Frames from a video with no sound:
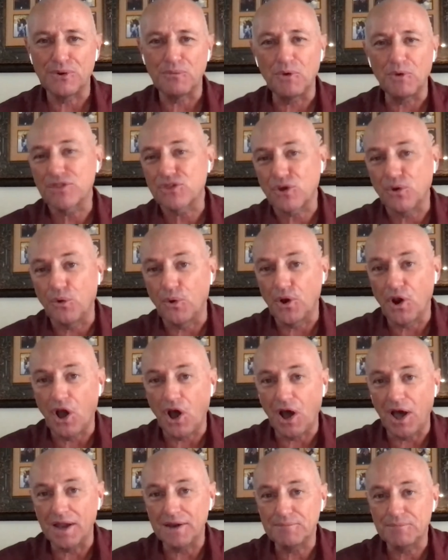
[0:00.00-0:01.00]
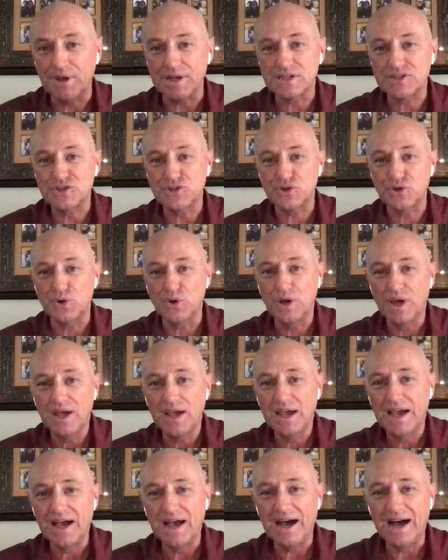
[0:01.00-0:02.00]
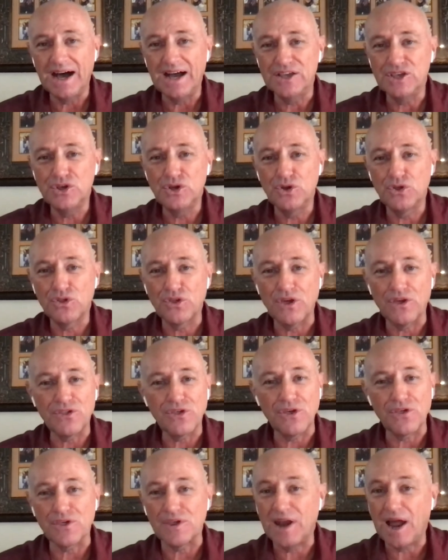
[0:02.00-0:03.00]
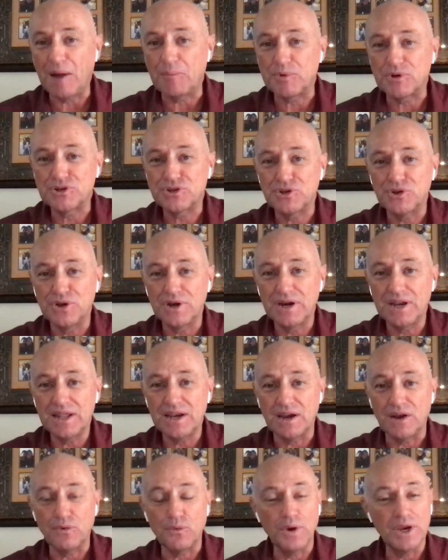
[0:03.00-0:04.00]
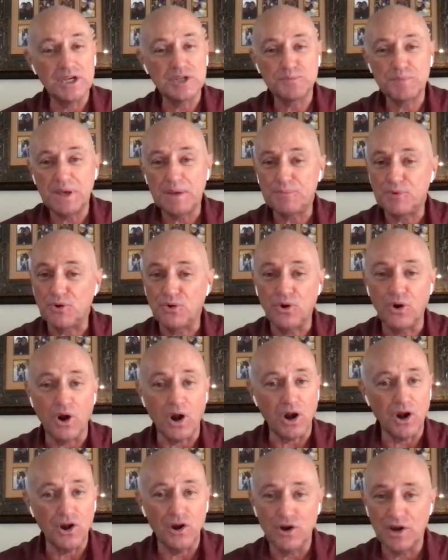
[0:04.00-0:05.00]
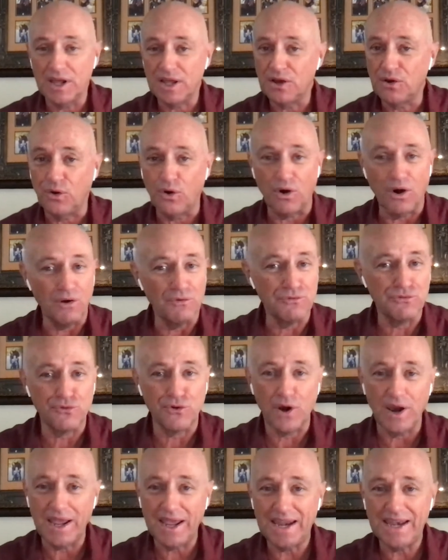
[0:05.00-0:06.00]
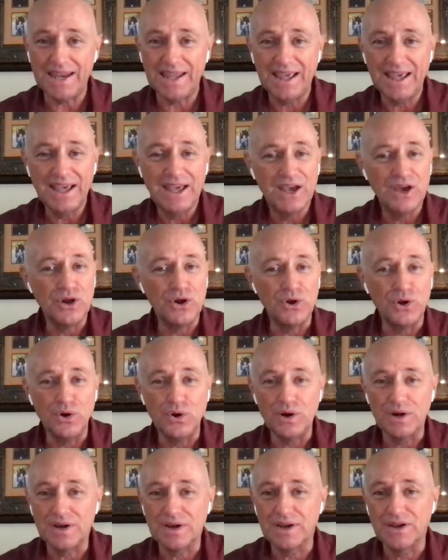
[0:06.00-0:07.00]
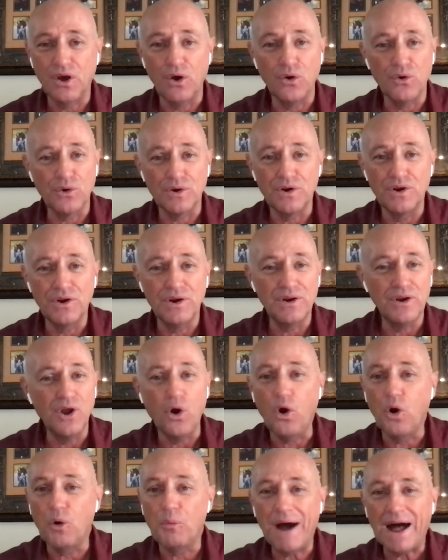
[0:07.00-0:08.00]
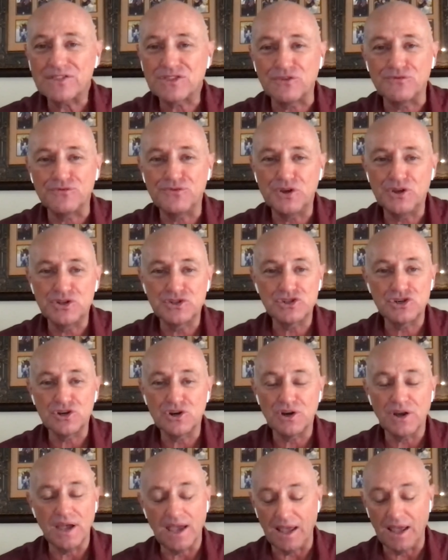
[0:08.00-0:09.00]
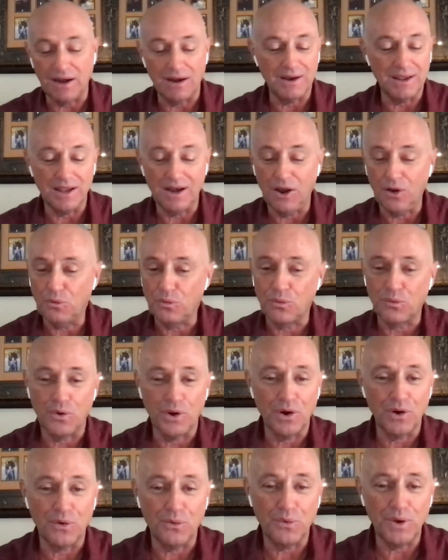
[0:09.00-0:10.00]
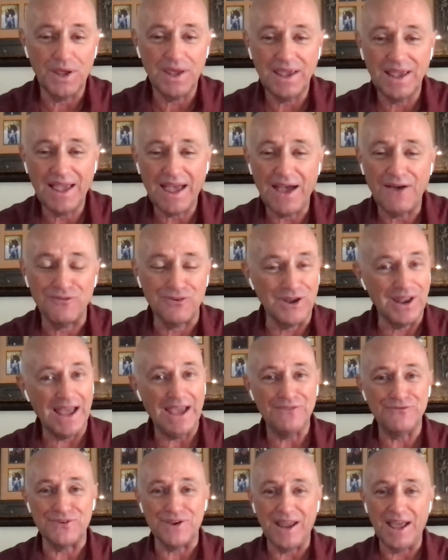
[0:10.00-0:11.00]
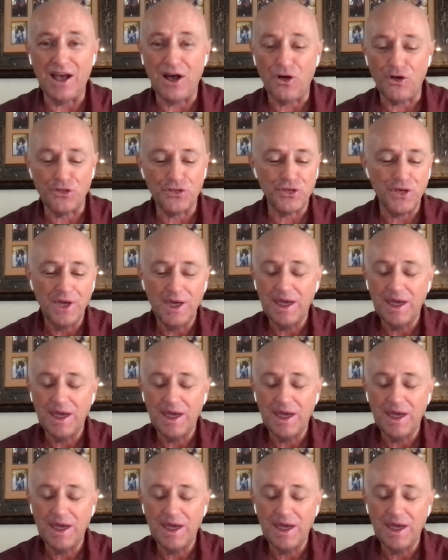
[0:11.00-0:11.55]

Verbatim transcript: from what's going yeah. on, but to uh, use this as an opportunity to reach people who are hurting, who are afraid, who don't know about the future. And you know, we're we have life and health.